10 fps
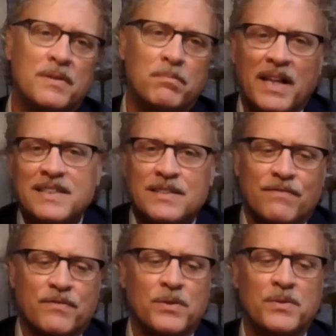plates
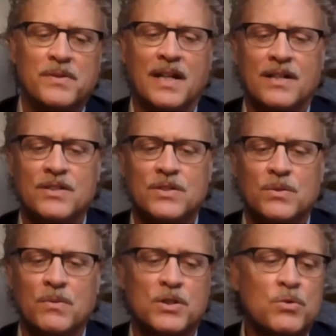of food next
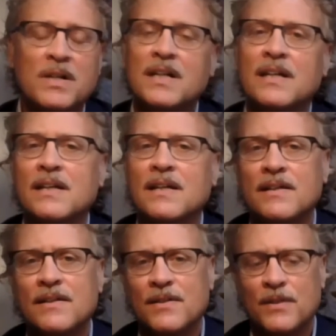to a tree
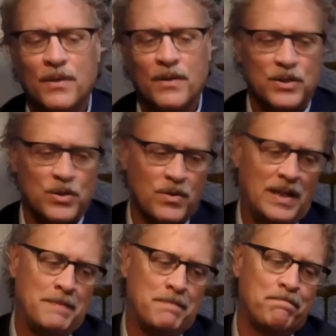or a
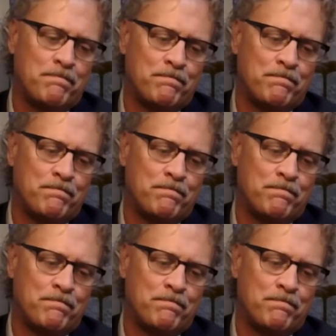stream.